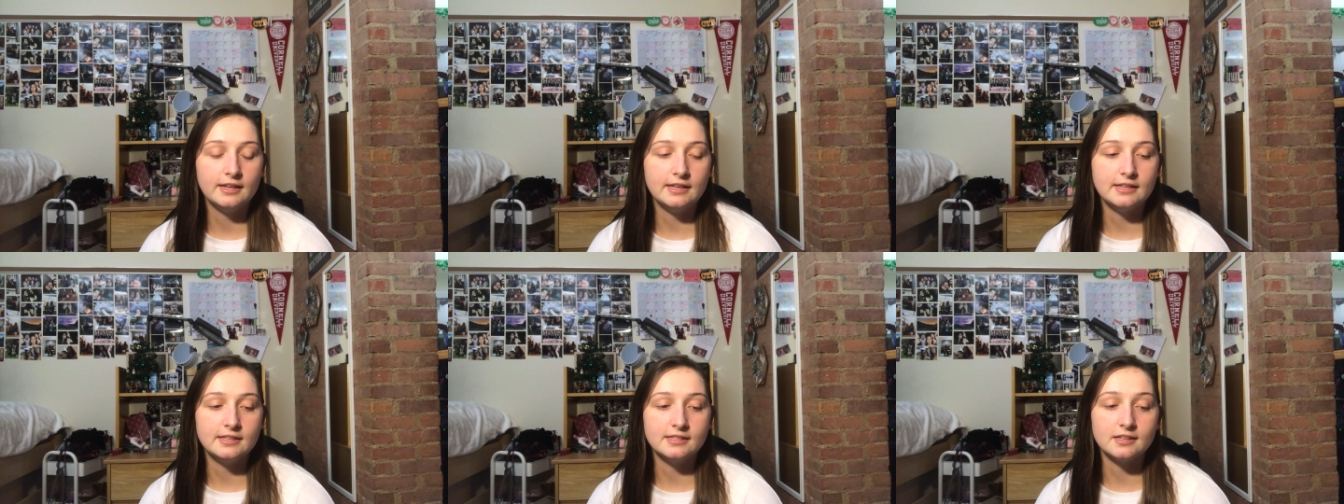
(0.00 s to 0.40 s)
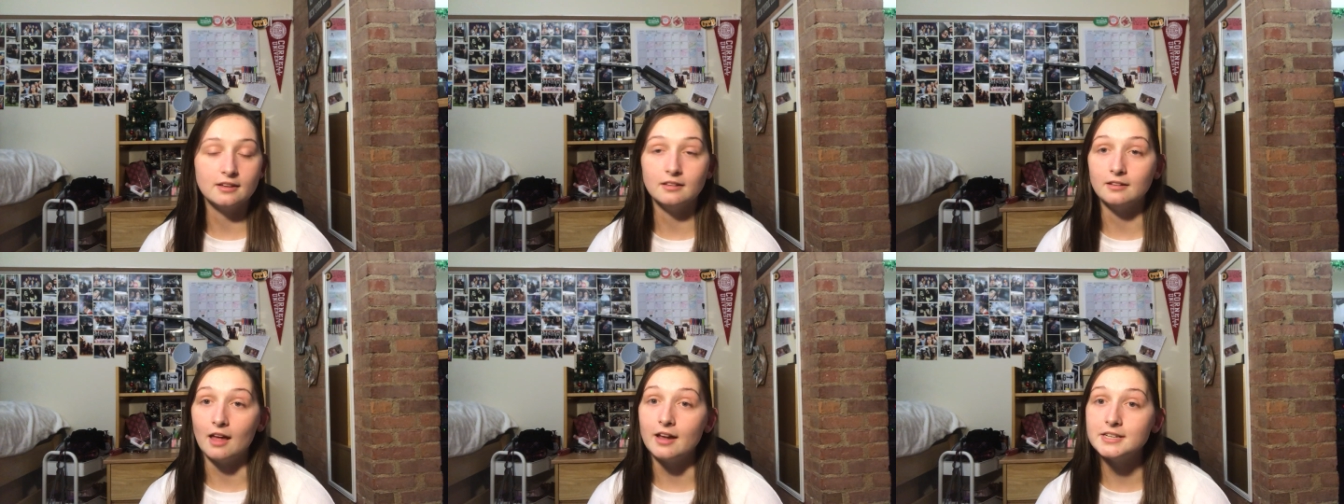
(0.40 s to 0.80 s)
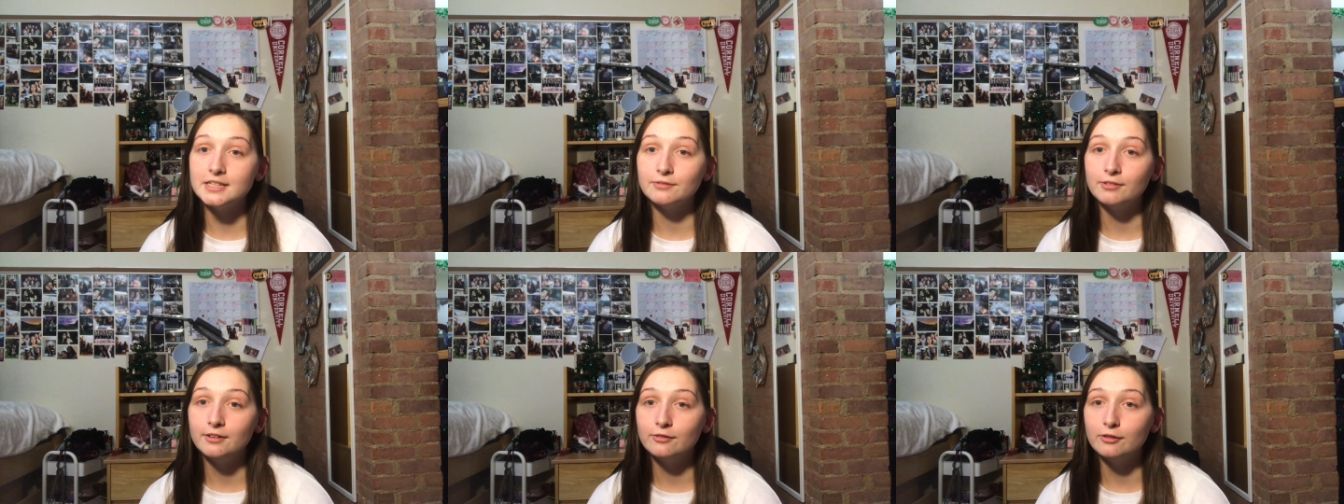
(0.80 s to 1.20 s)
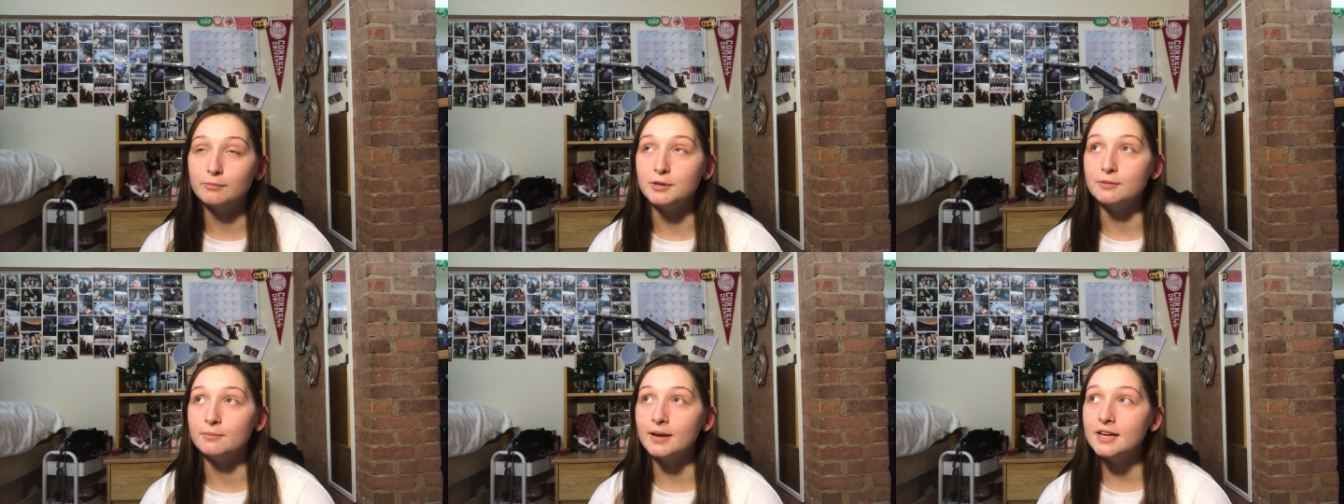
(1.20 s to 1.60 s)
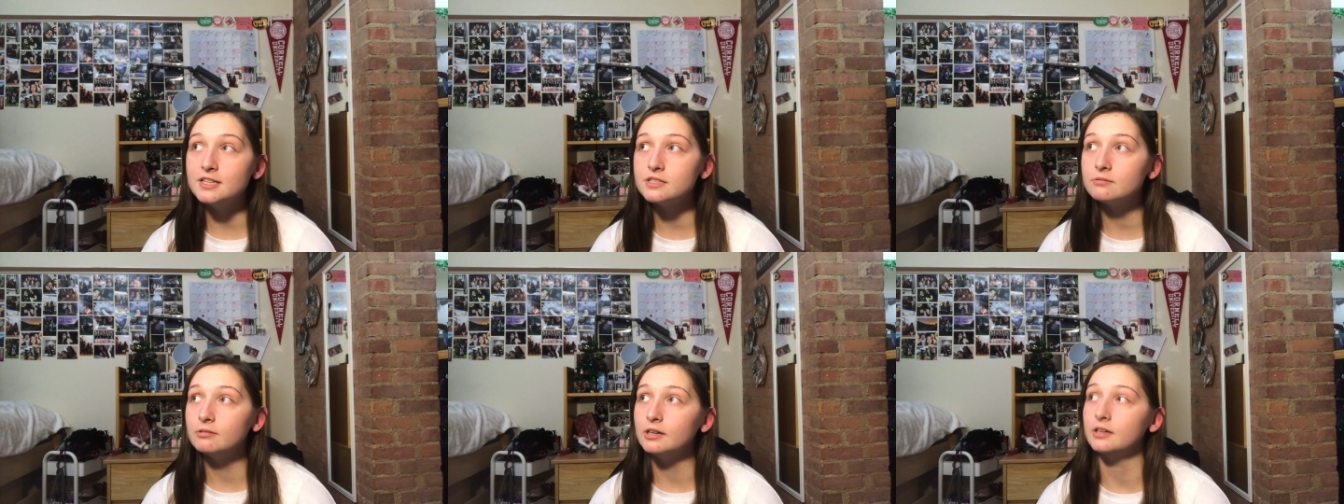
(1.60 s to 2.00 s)
is a lot different from
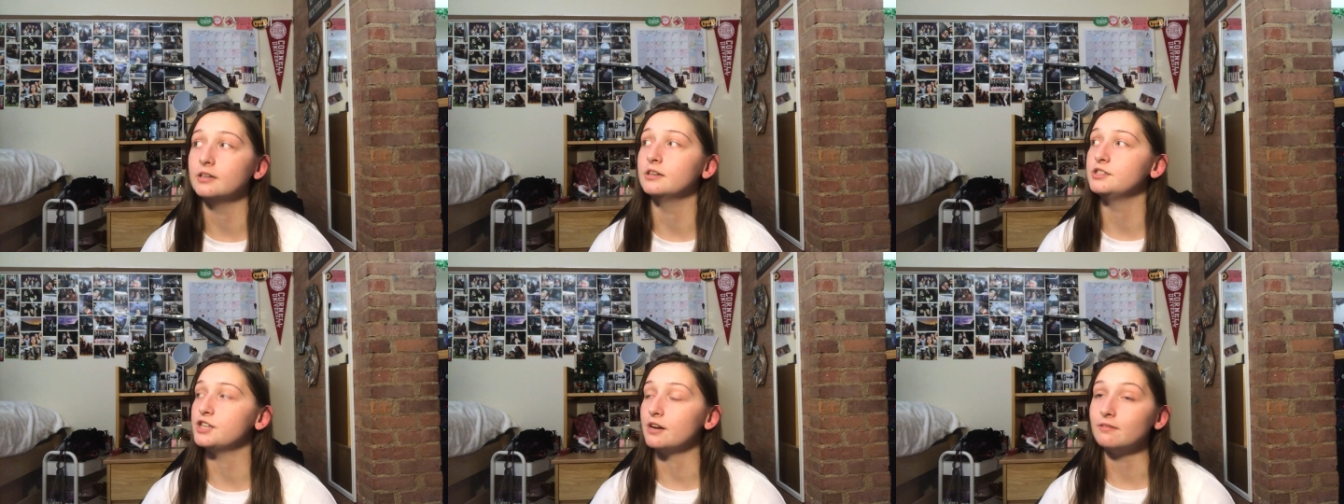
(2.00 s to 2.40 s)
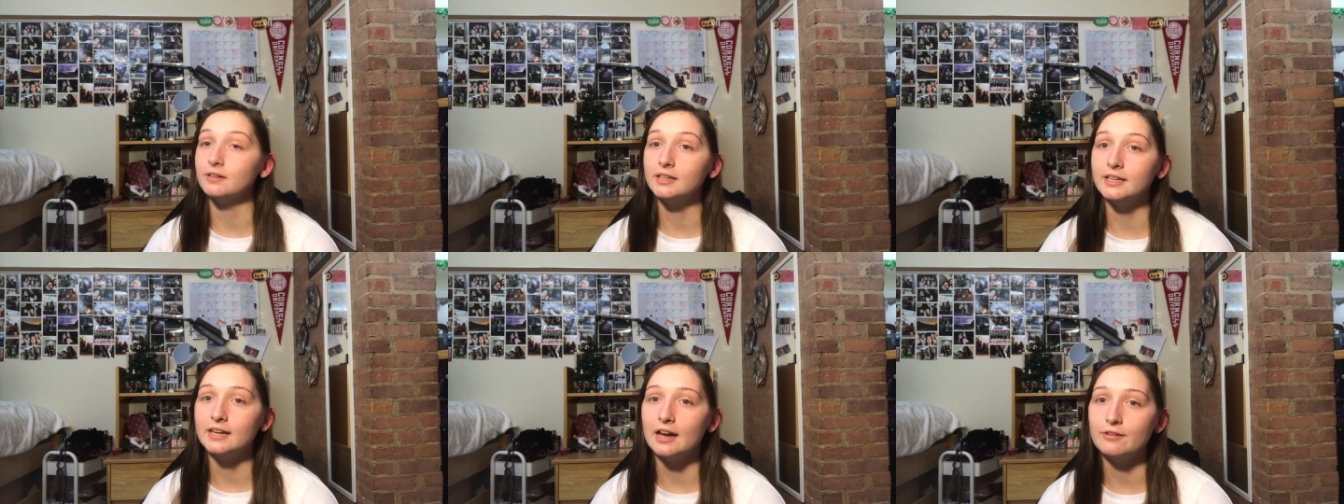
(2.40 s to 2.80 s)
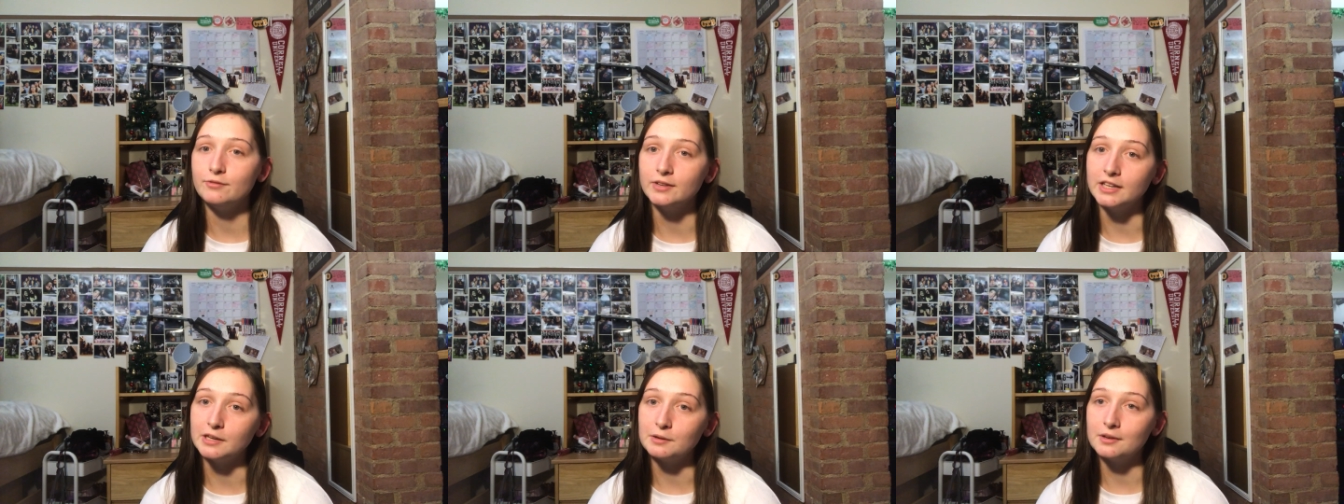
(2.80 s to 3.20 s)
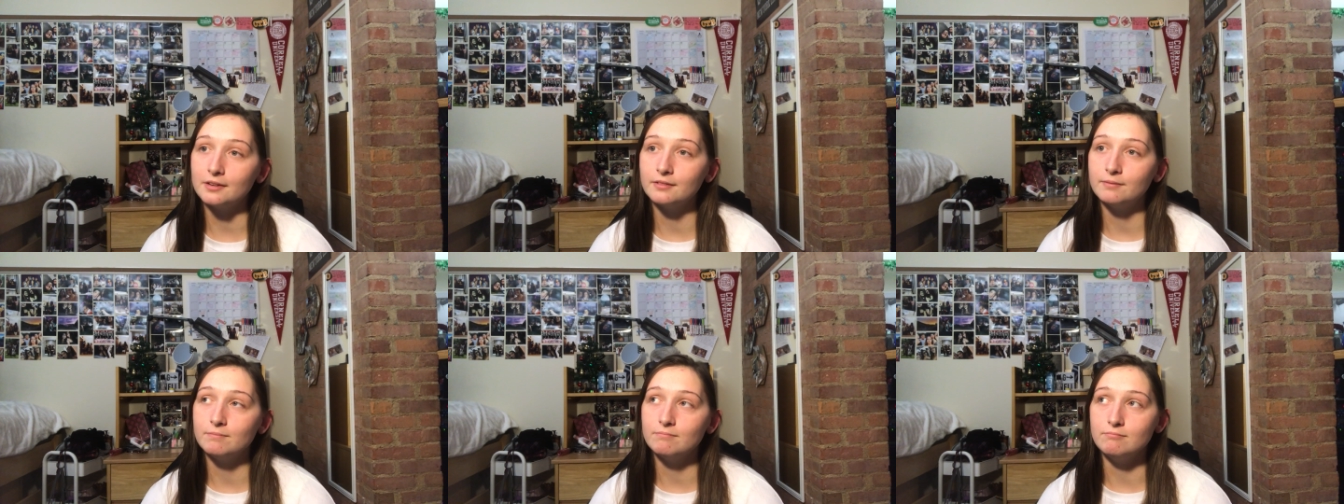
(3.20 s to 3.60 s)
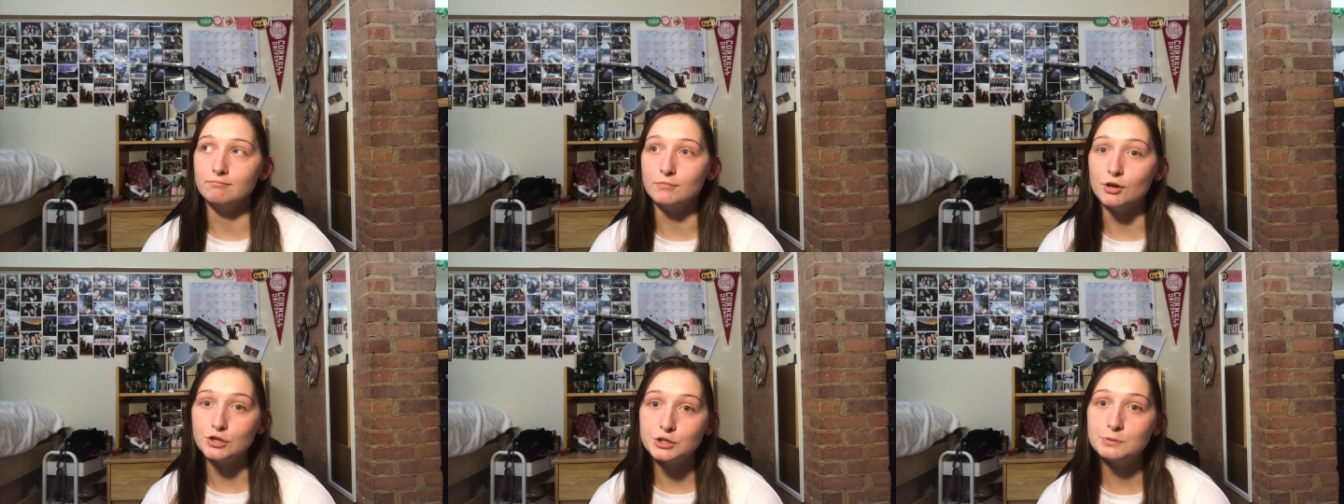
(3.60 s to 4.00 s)
UMass, where generally I feel like
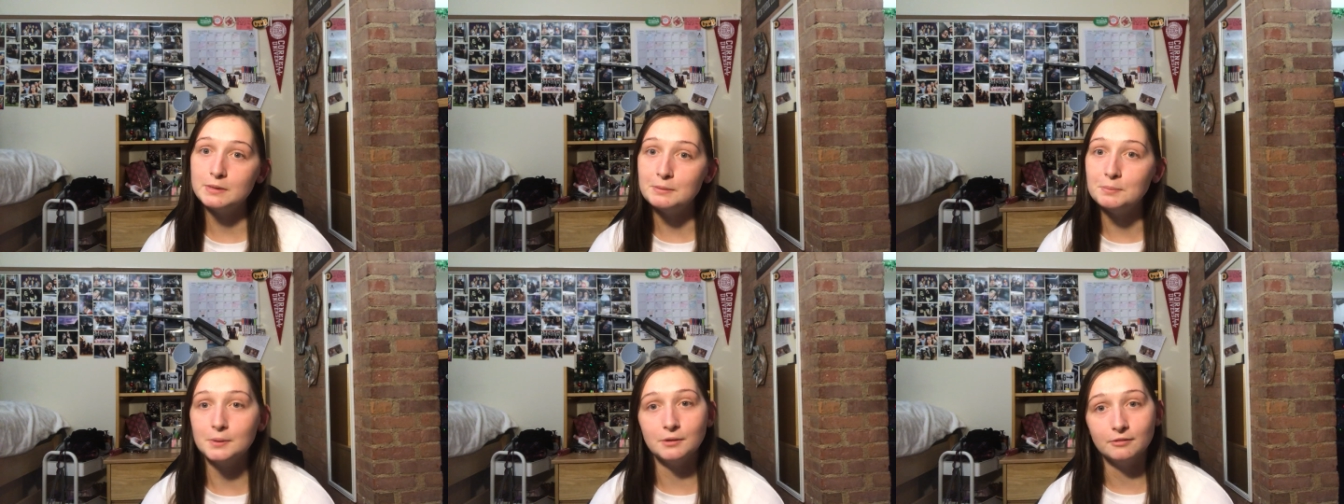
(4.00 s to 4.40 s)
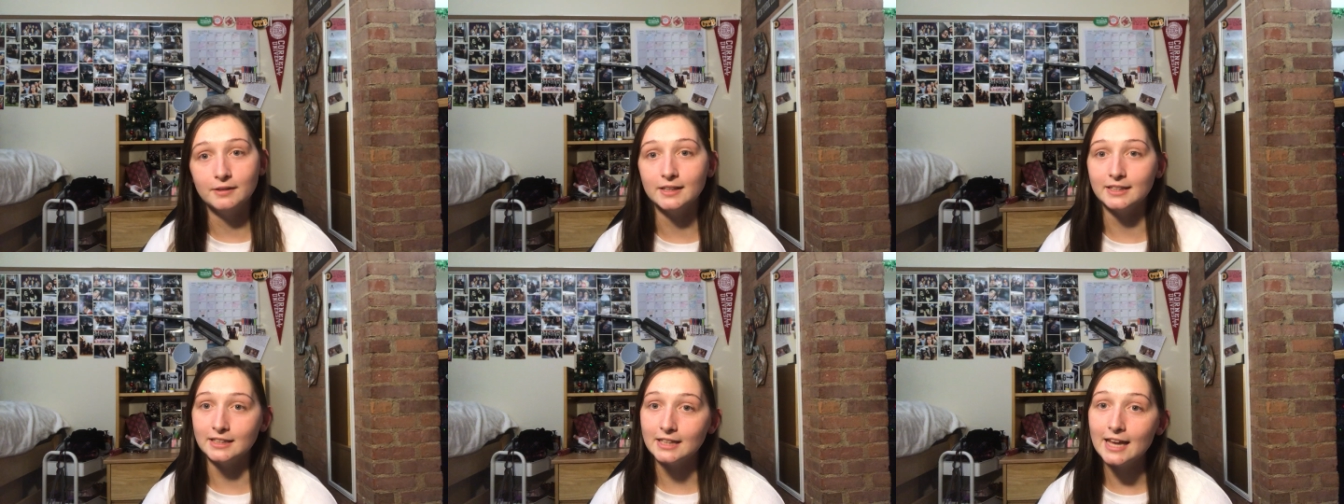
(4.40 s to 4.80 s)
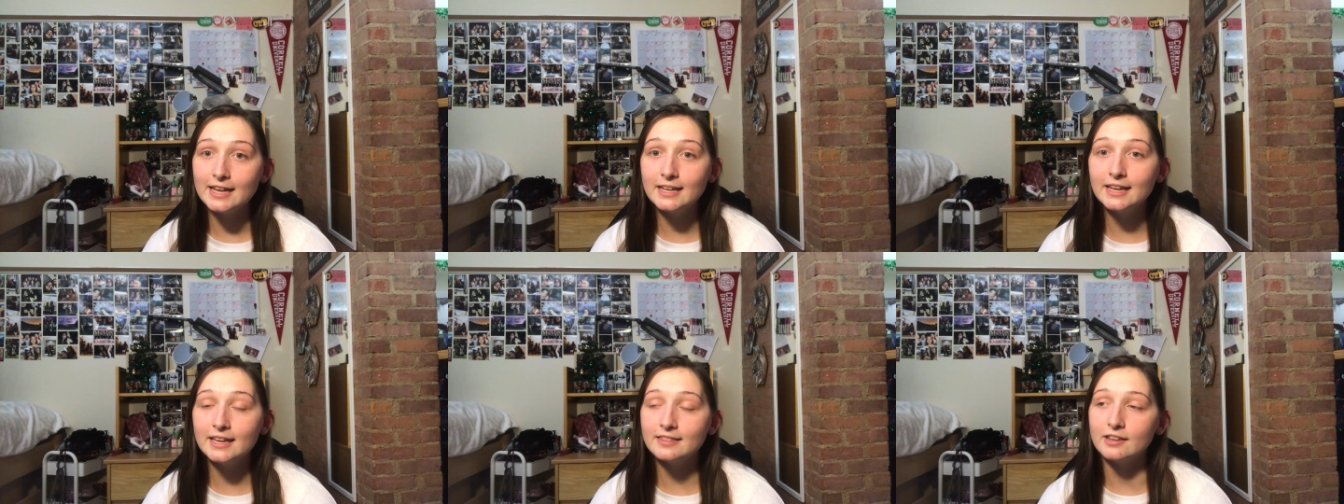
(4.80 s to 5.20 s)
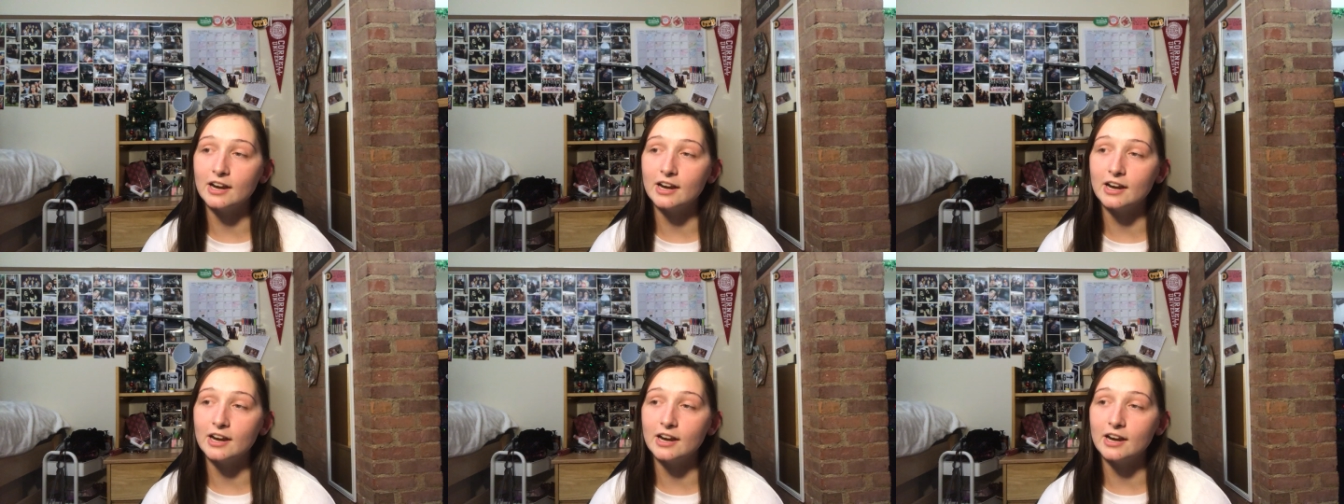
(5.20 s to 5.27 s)
most people really like it.